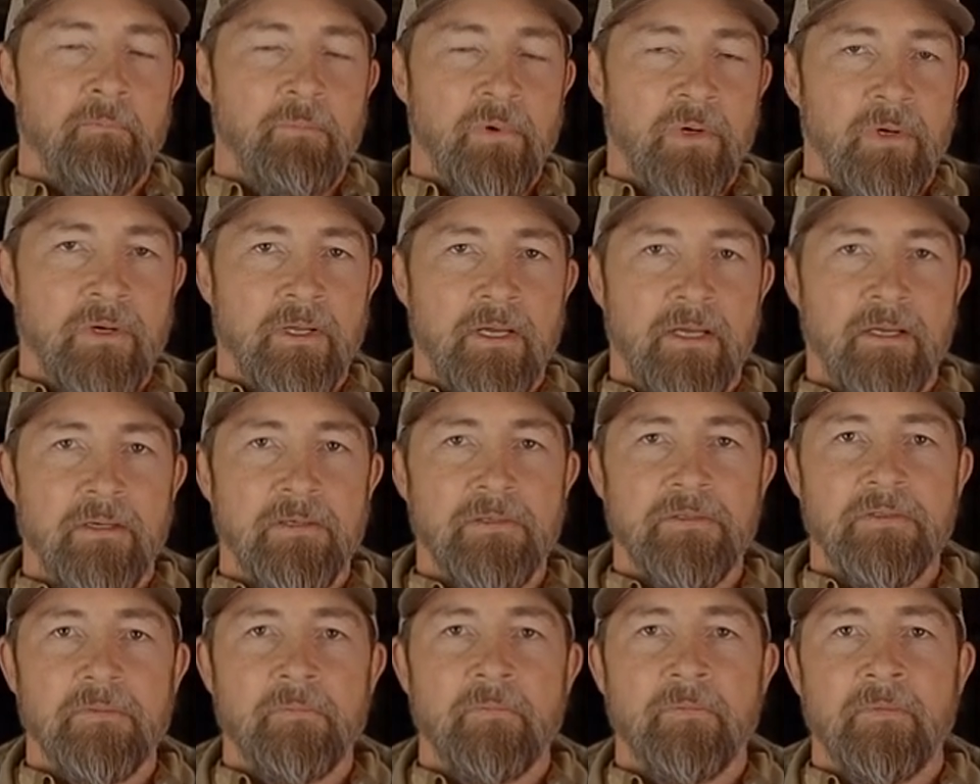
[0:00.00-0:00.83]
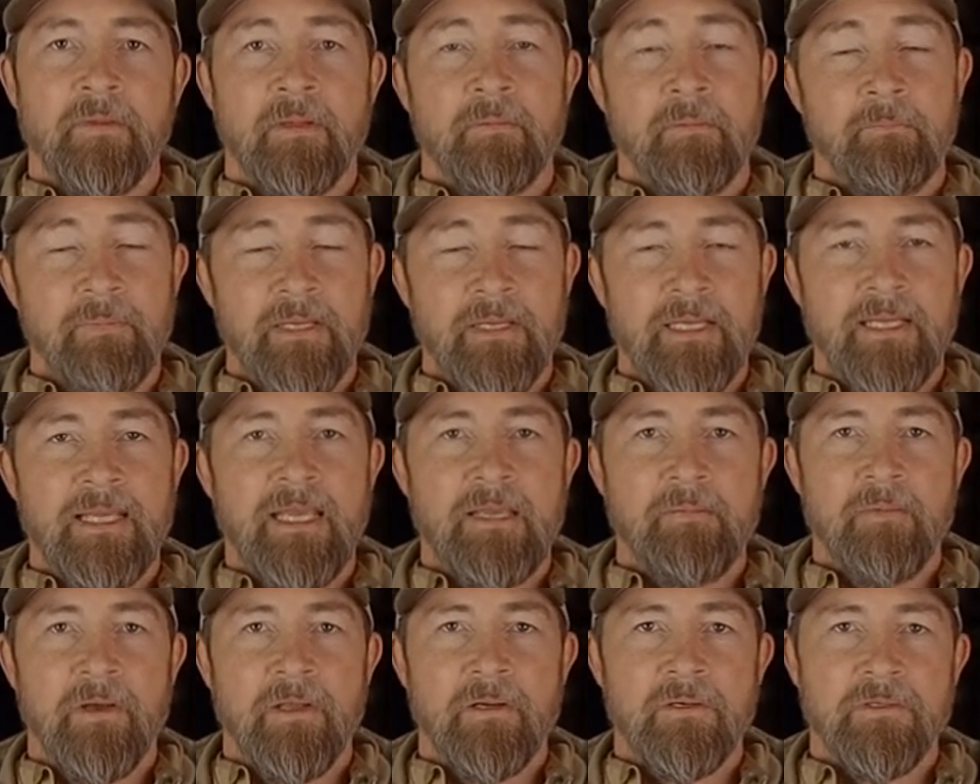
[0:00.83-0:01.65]
bird hunters, big
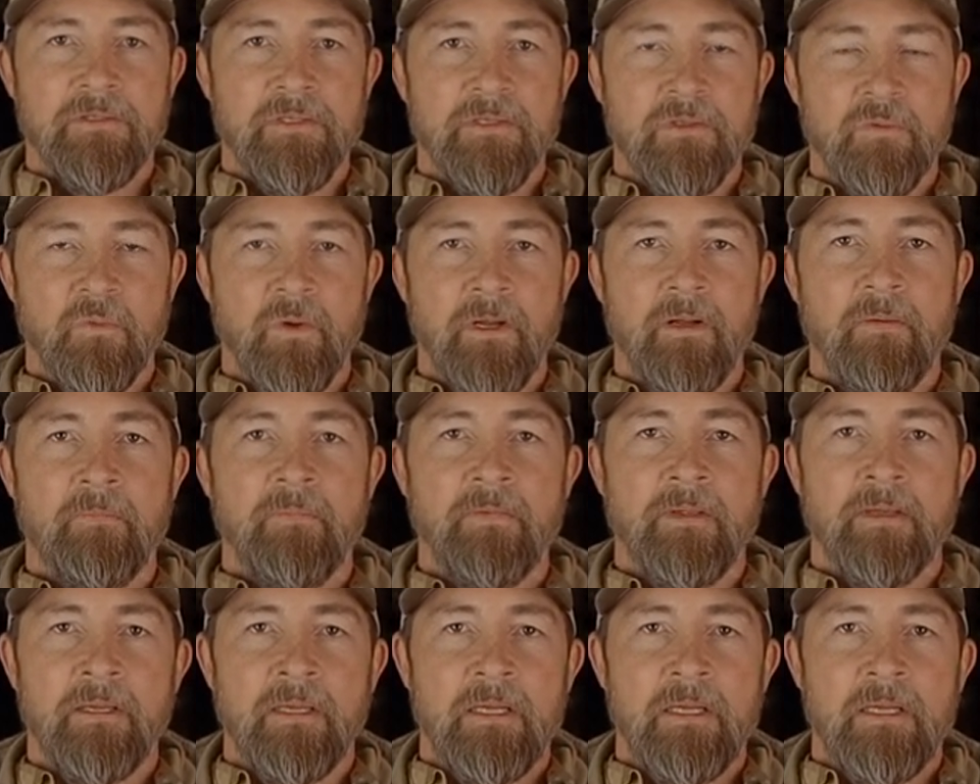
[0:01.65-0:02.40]
game hunters as well.